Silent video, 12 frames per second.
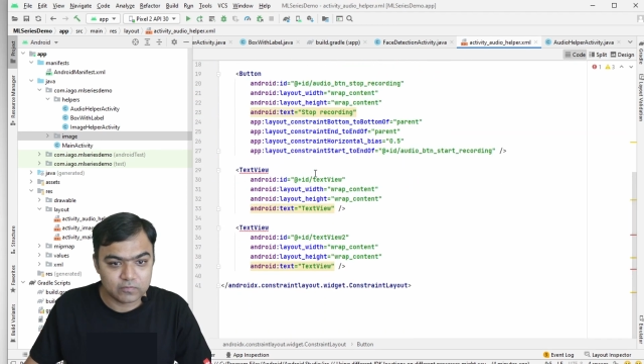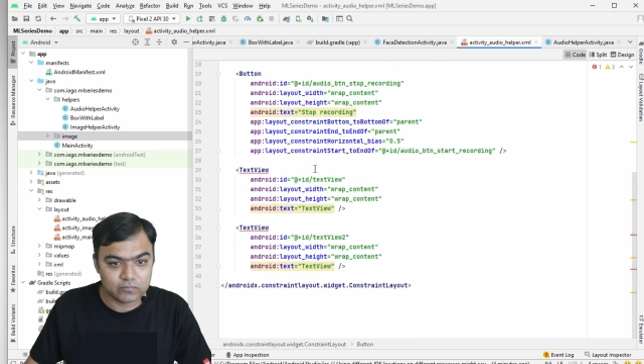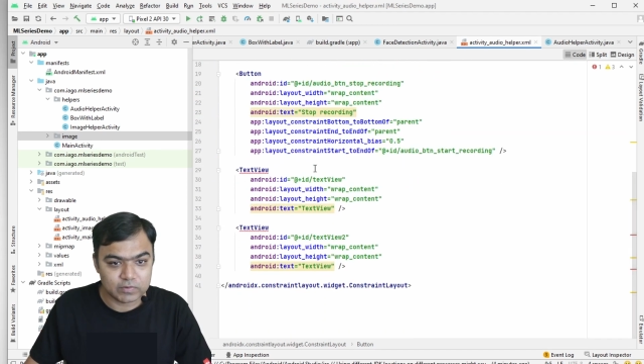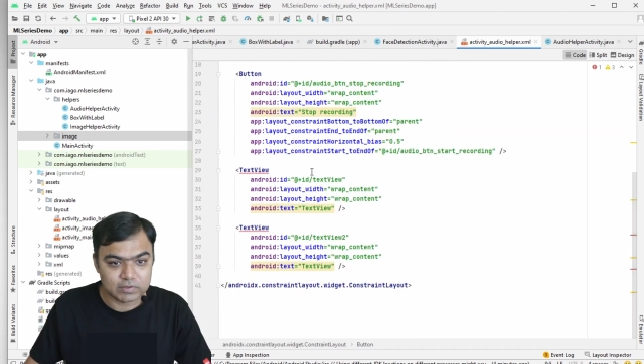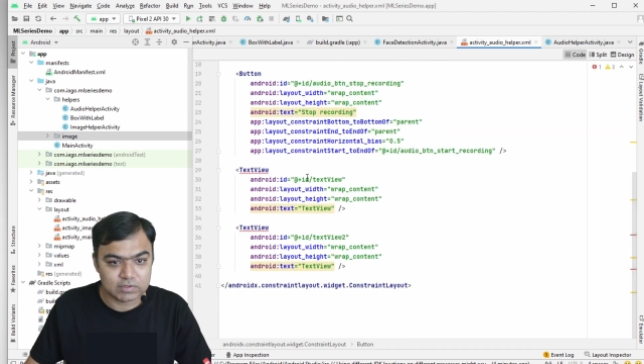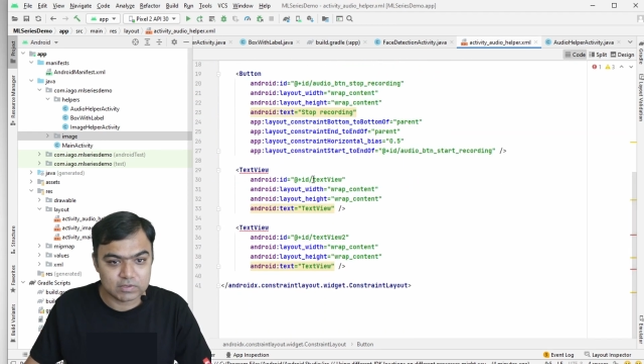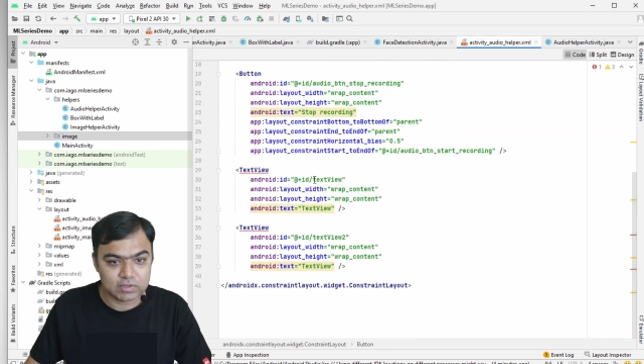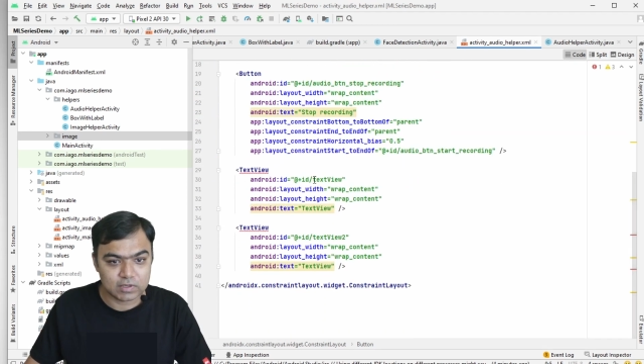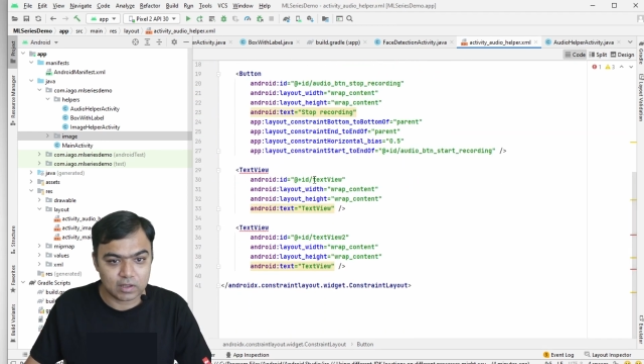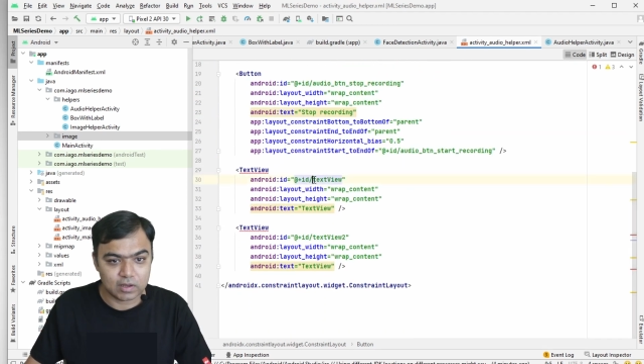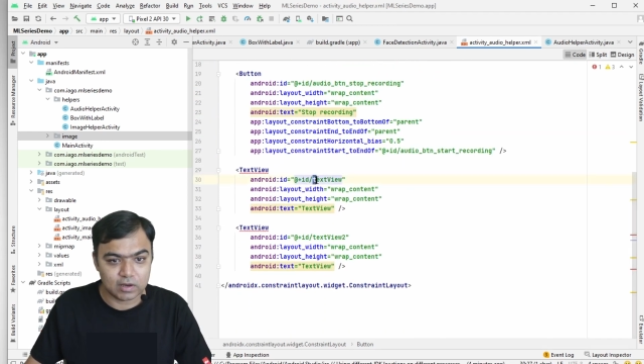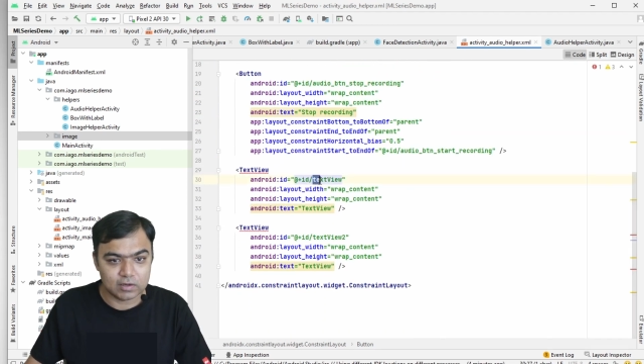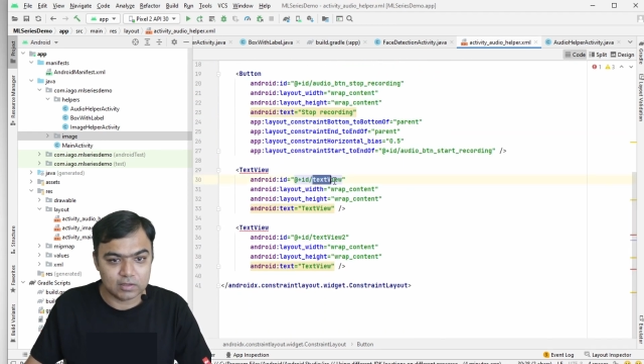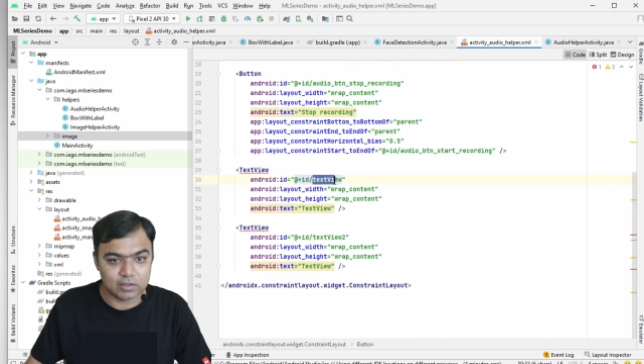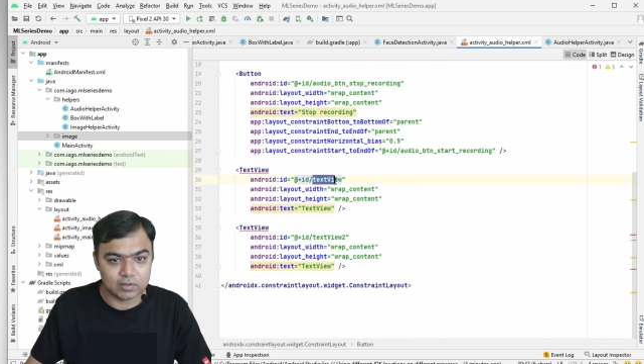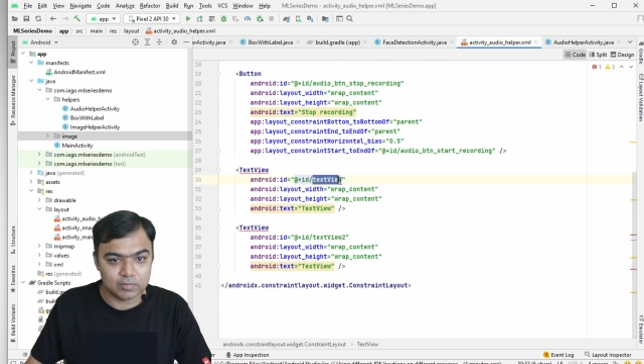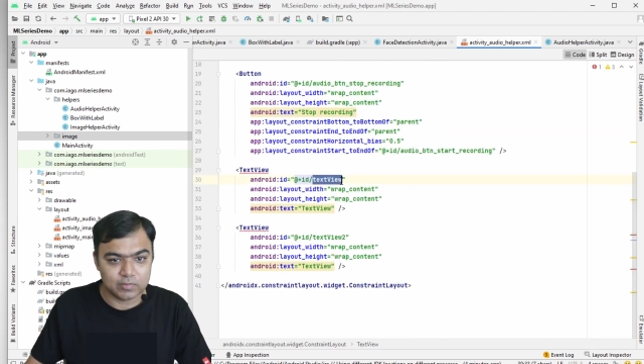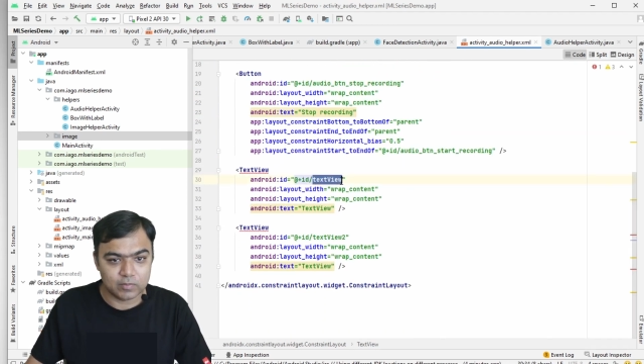First add
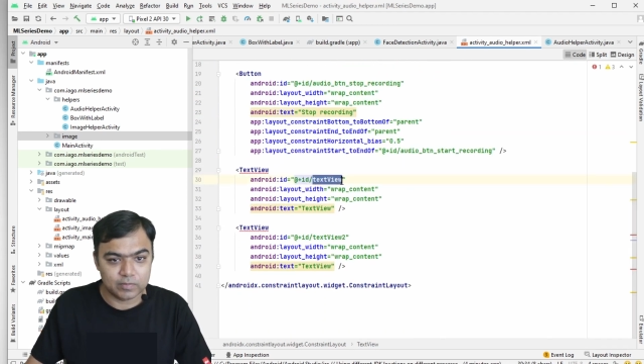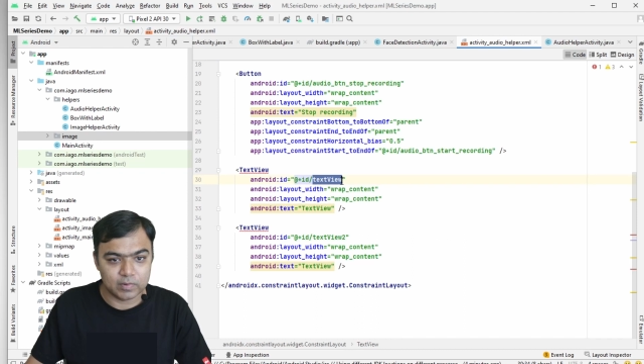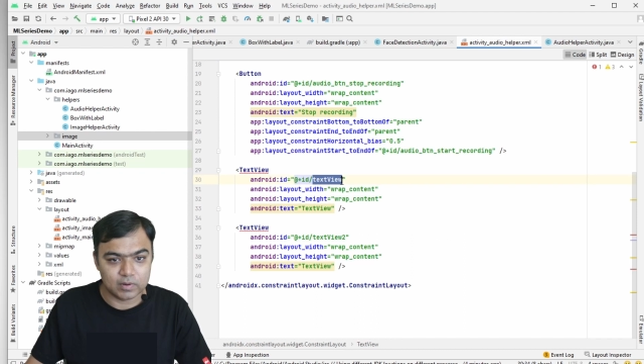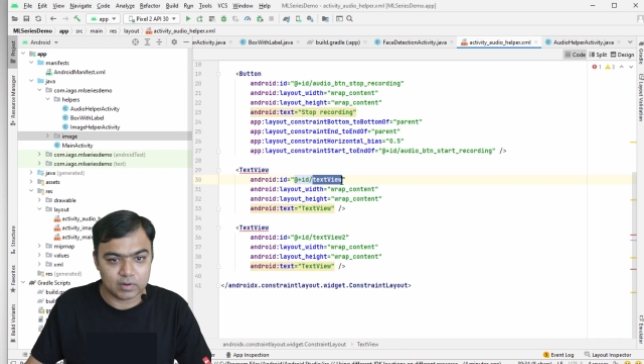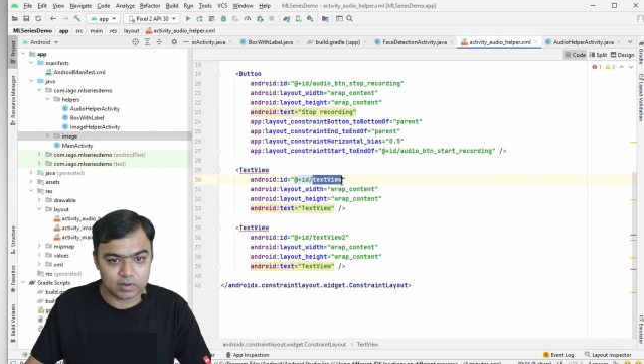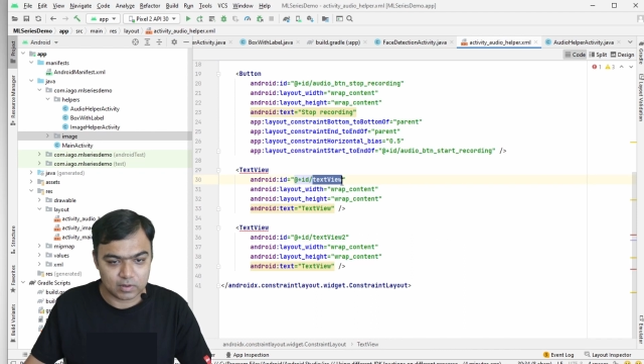the proper